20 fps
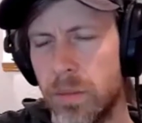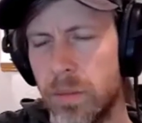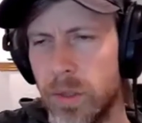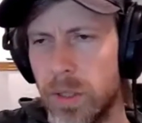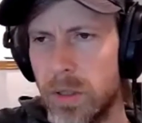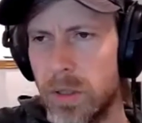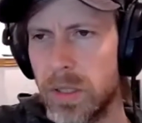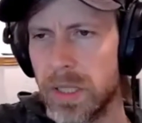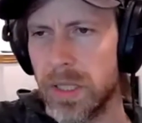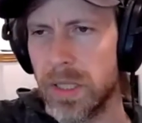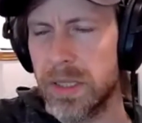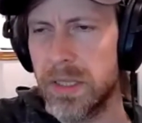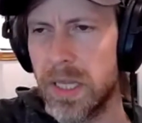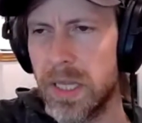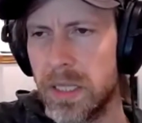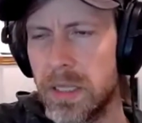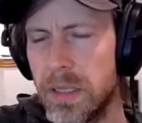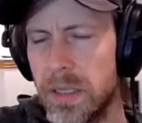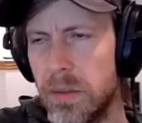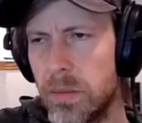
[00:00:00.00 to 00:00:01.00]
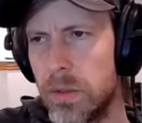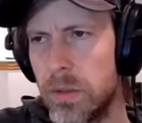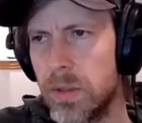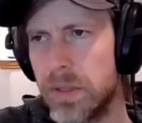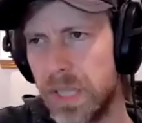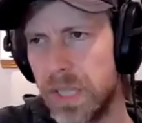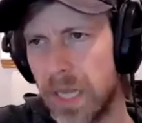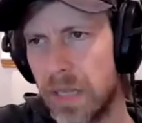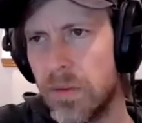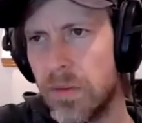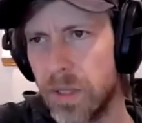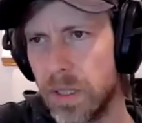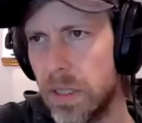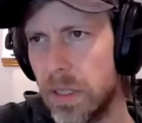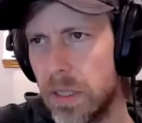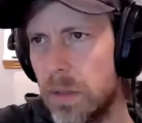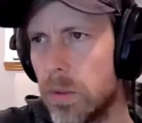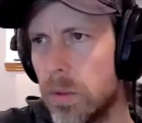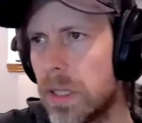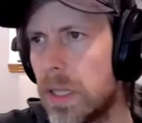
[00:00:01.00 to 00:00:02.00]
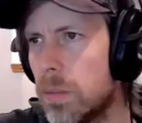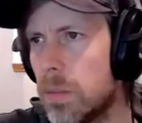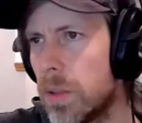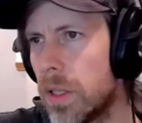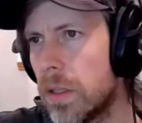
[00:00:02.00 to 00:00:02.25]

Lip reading: When you click send, it will save it and it will keep